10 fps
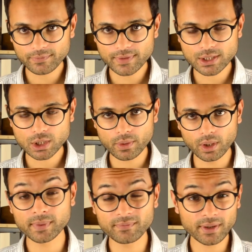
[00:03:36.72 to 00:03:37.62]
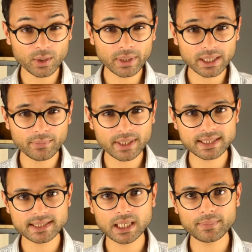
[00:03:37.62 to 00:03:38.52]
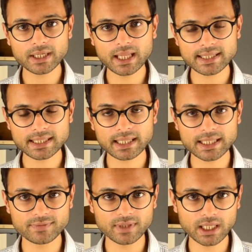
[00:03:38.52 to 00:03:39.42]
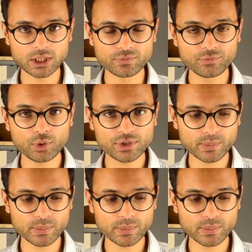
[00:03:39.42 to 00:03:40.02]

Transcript: of things going on, but very quickly we can determine an ASA classification for this